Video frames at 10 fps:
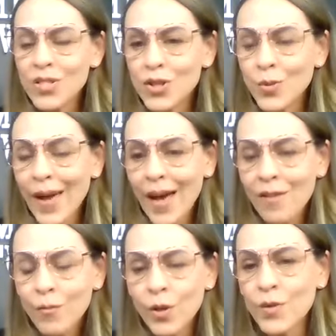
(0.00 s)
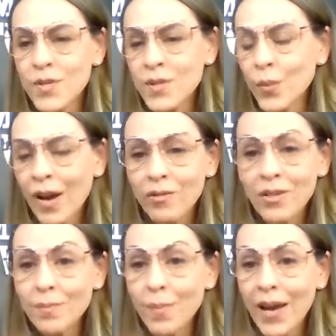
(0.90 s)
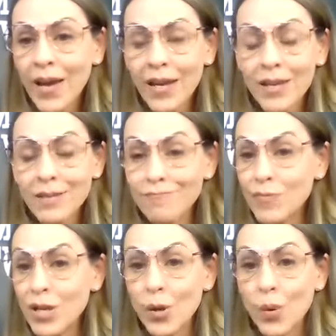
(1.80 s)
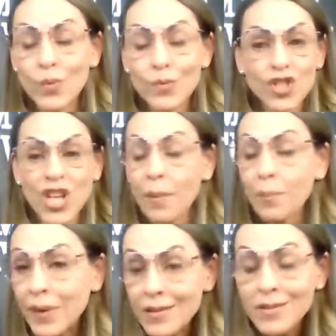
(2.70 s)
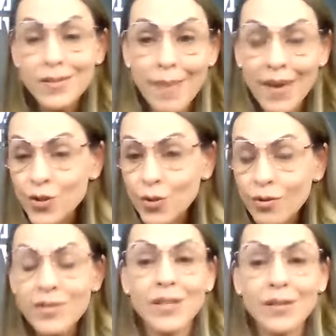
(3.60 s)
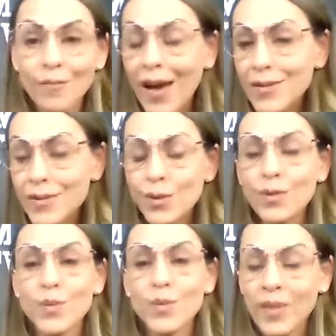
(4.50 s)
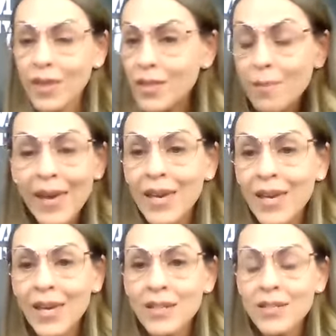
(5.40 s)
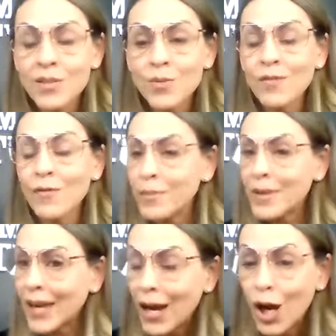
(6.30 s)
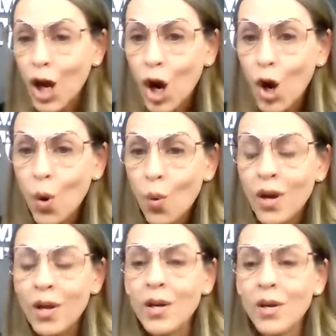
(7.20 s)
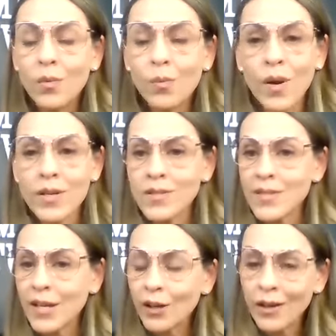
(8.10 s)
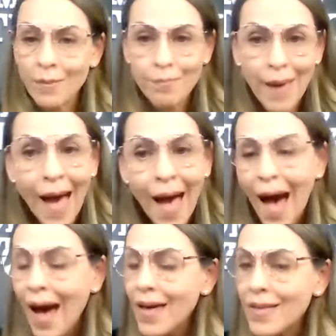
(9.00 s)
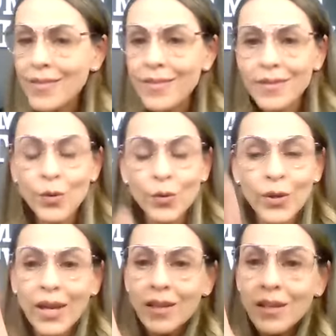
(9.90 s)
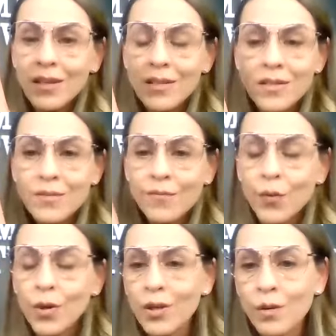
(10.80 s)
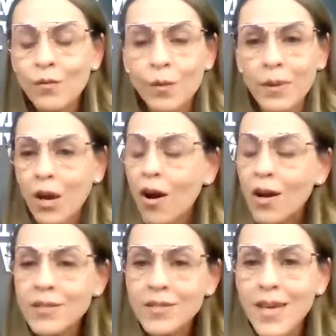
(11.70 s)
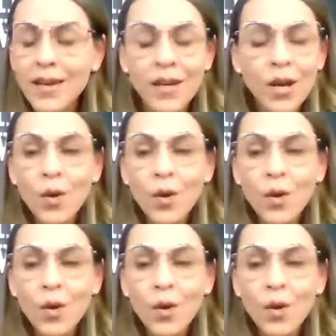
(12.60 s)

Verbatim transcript: did you have, were you surrounded by, you know, champions, mentors, advisors within the banking industry from the get-go? Was there a path created for you from the onset?